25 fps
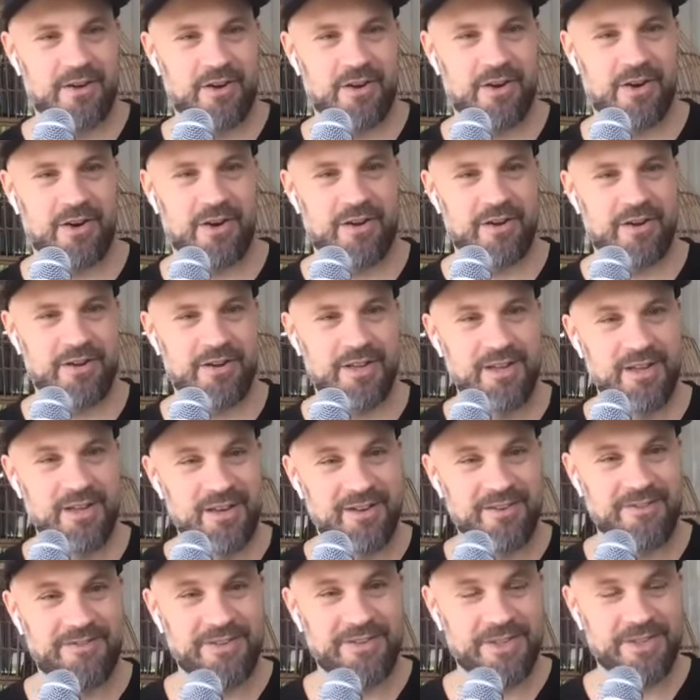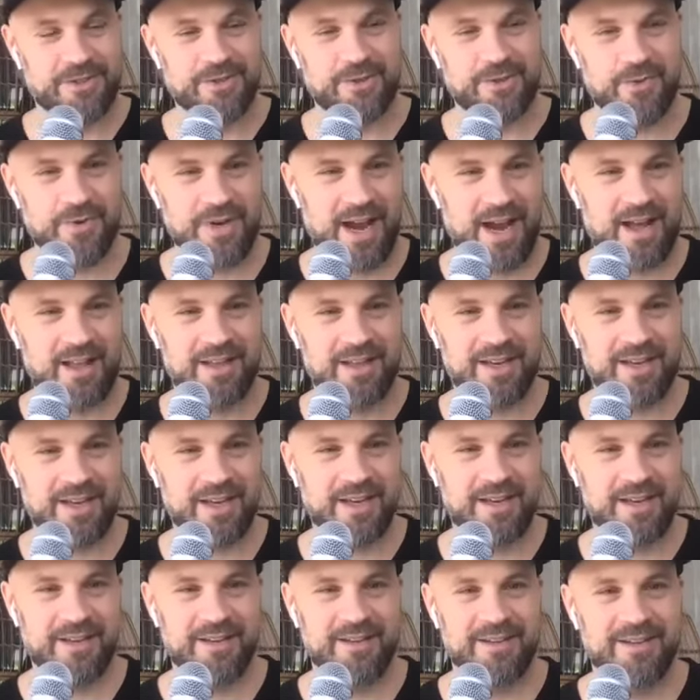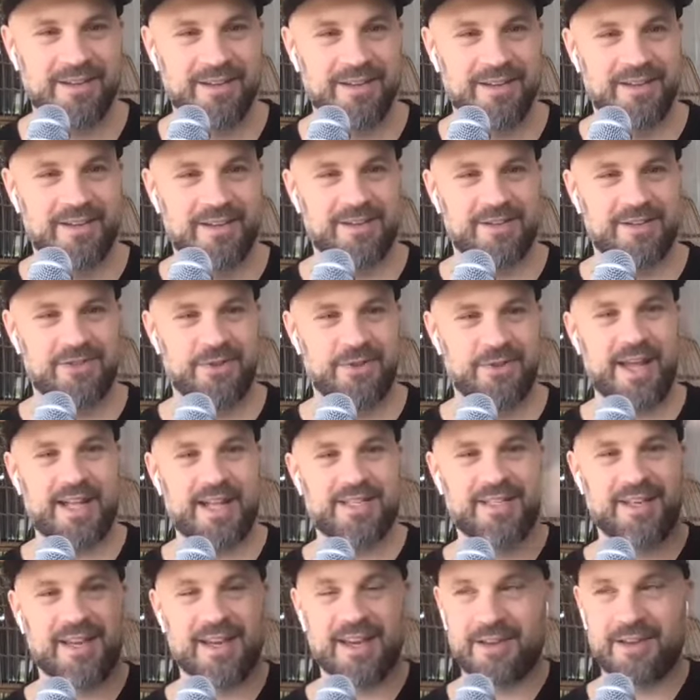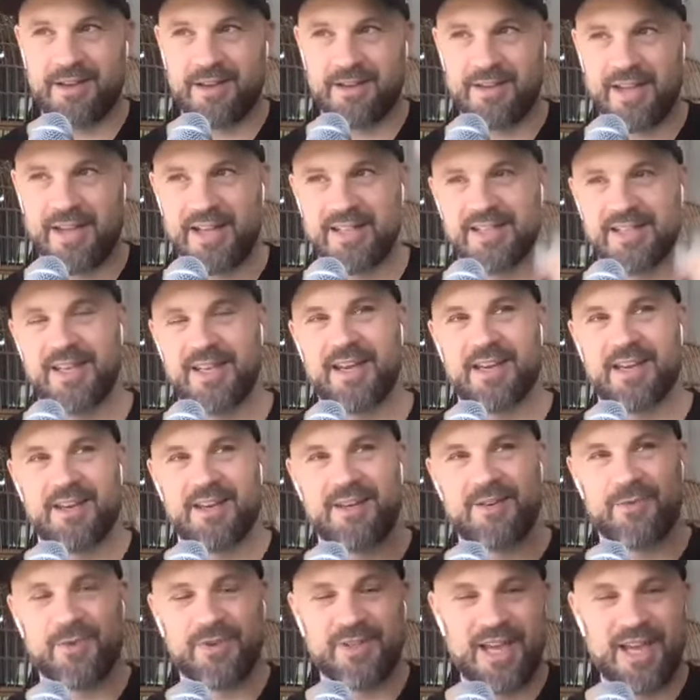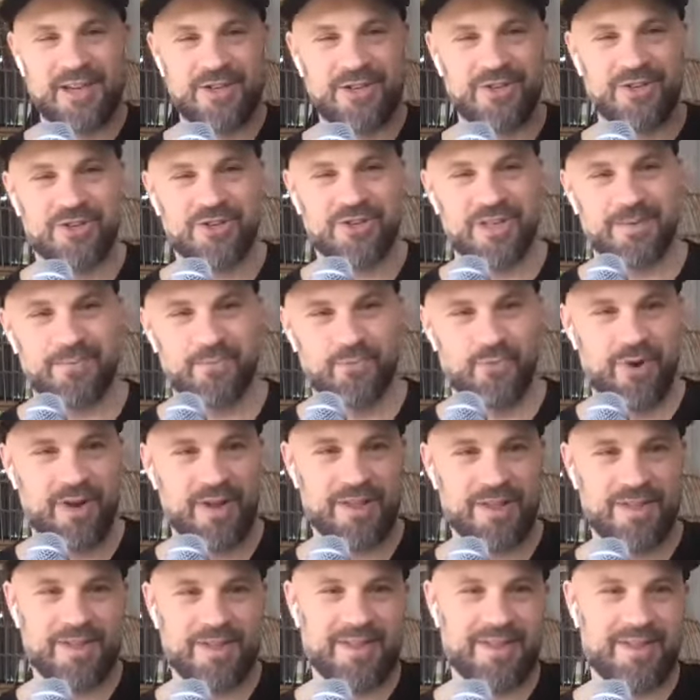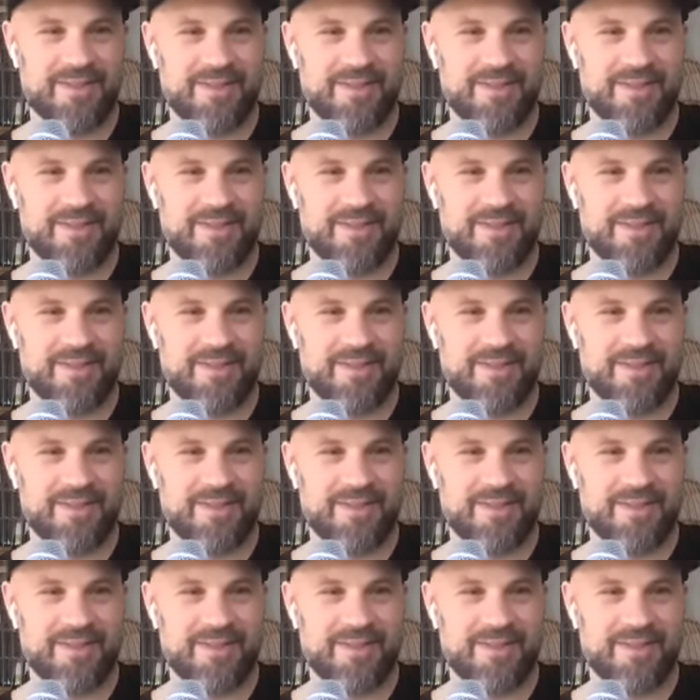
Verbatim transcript: uh, in in physical reality so that's like that's like a relationship with